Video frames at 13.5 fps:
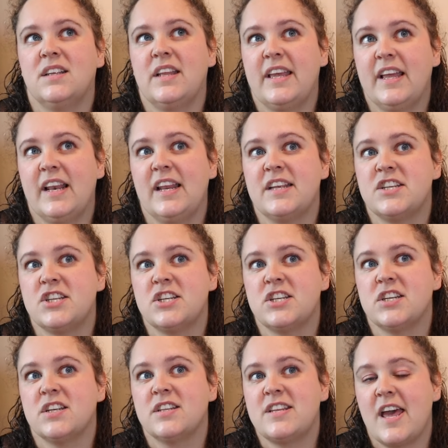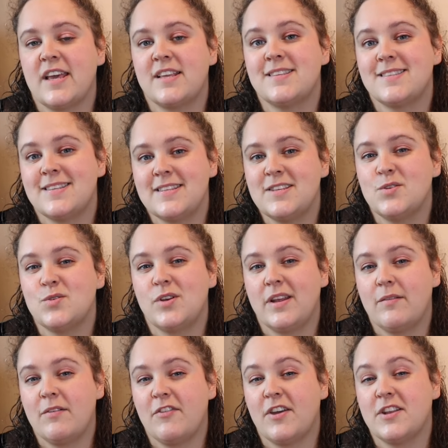English texts is usually
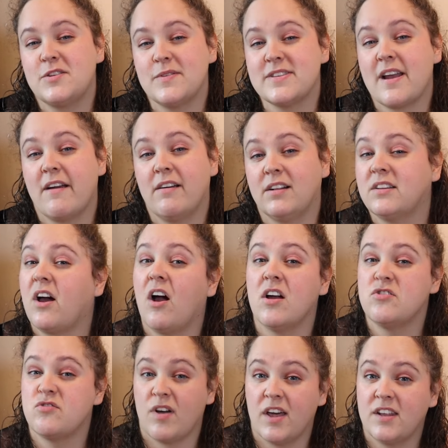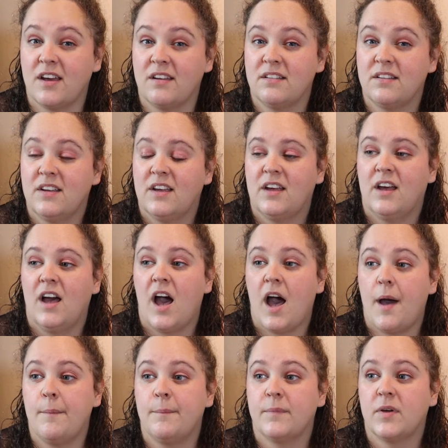referred to as Harald Hardrada.
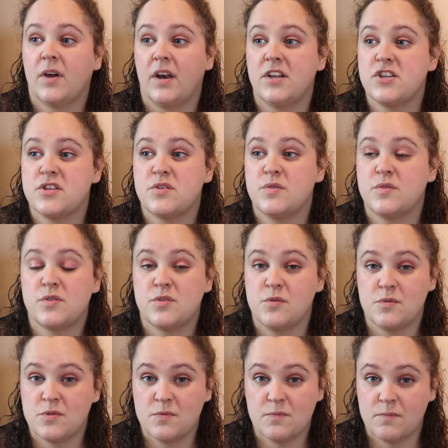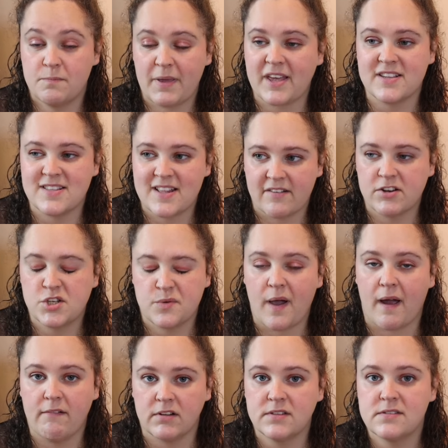I'm gonna just because there are two
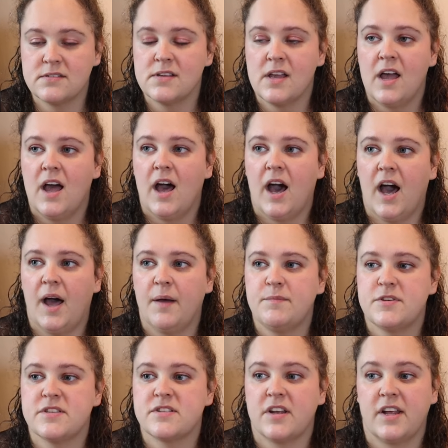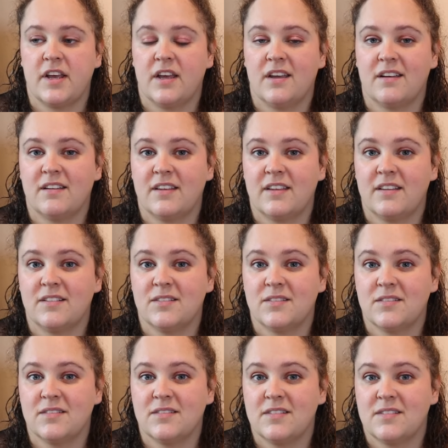Harolds, I'm just gonna
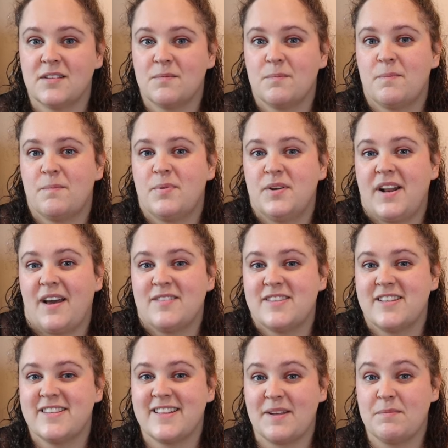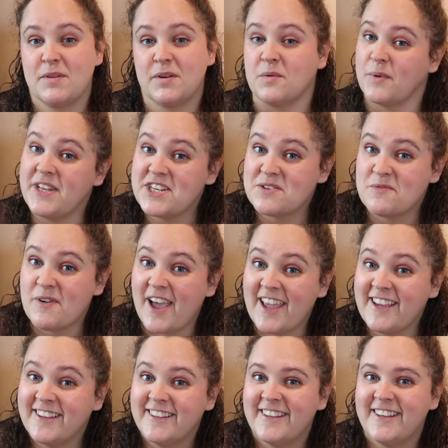pronounce his name the Norwegian
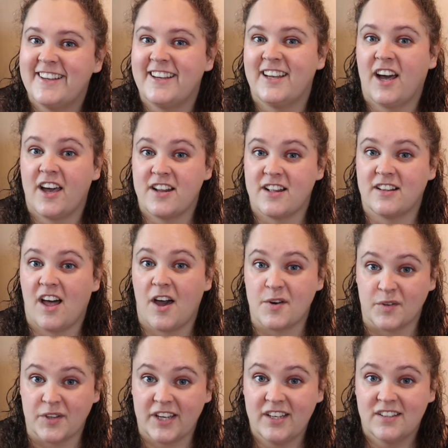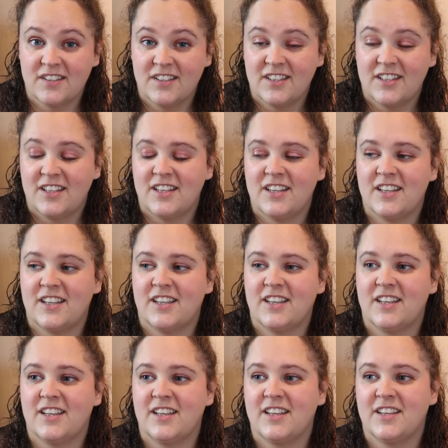way, Harald Hardrada,
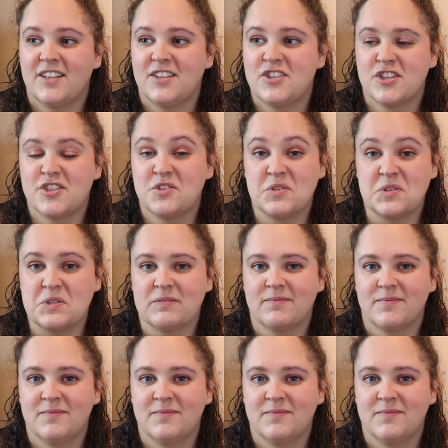just to